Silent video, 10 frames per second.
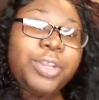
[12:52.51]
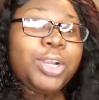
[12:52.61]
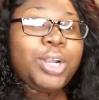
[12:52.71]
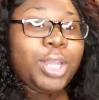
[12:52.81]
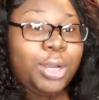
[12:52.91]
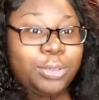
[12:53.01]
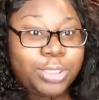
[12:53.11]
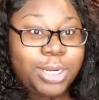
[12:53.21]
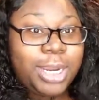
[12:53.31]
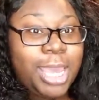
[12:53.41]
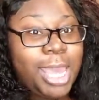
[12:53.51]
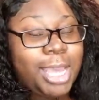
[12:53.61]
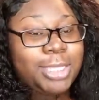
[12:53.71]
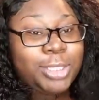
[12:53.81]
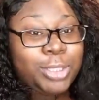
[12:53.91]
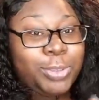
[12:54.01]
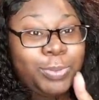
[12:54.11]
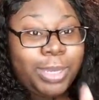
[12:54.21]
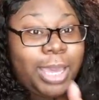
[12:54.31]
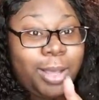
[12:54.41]
your closure is
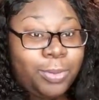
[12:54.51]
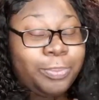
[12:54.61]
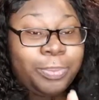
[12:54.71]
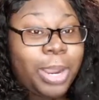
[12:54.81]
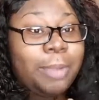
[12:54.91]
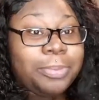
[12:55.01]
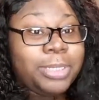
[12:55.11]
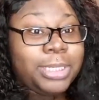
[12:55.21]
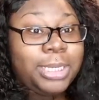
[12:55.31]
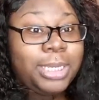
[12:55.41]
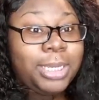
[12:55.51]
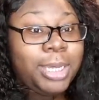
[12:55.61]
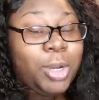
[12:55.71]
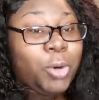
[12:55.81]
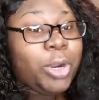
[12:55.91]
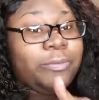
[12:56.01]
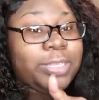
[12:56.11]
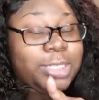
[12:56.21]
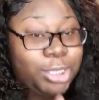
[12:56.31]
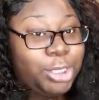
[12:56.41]
glued down properly, or if
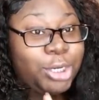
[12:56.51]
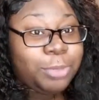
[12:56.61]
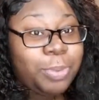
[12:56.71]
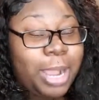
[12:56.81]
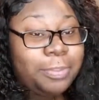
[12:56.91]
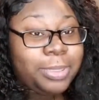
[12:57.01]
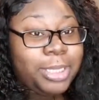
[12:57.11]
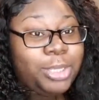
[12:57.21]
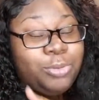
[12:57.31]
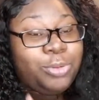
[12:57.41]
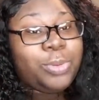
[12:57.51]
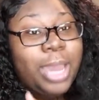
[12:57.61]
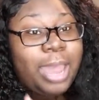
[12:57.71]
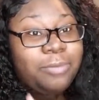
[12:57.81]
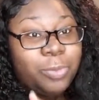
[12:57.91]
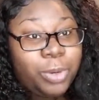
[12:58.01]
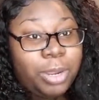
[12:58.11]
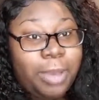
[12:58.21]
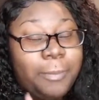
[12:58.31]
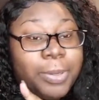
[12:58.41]
it's secured properly, you do not have to
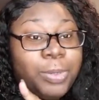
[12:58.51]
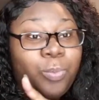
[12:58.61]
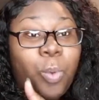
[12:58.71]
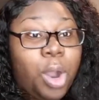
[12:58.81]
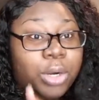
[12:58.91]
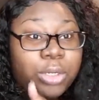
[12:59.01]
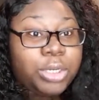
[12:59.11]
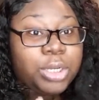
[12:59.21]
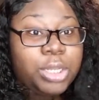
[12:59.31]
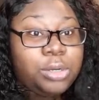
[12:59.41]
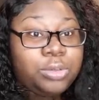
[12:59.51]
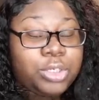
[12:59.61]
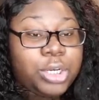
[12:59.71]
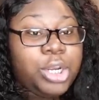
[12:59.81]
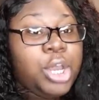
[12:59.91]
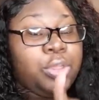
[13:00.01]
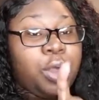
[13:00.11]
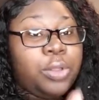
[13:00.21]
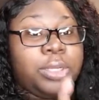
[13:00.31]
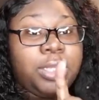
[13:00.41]
worry about putting water on your closure. The
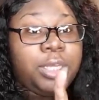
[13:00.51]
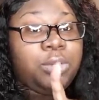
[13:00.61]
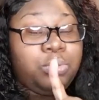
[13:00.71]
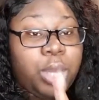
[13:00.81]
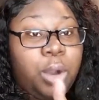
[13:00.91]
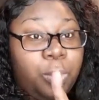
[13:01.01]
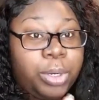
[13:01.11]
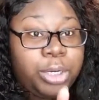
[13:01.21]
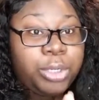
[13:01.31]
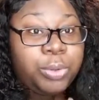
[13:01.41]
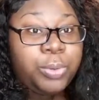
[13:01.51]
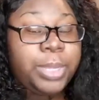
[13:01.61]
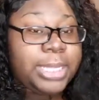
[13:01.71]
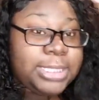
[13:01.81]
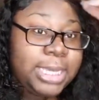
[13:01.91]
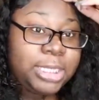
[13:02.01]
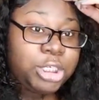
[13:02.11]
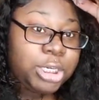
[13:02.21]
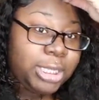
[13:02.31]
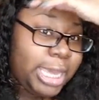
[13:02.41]
only thing you don't want to do is
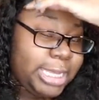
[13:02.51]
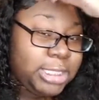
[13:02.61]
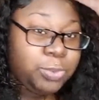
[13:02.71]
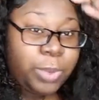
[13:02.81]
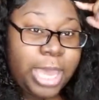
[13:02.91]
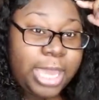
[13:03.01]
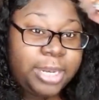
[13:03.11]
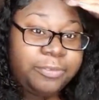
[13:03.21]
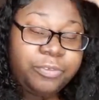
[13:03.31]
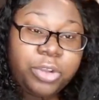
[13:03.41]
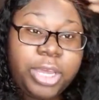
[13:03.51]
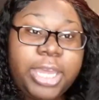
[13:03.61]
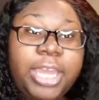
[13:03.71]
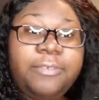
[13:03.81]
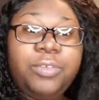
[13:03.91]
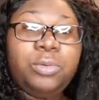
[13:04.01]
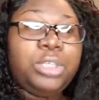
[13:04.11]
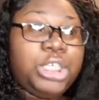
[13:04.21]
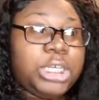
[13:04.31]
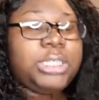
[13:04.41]
get your lace wet in the front if you
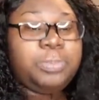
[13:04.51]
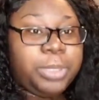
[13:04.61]
just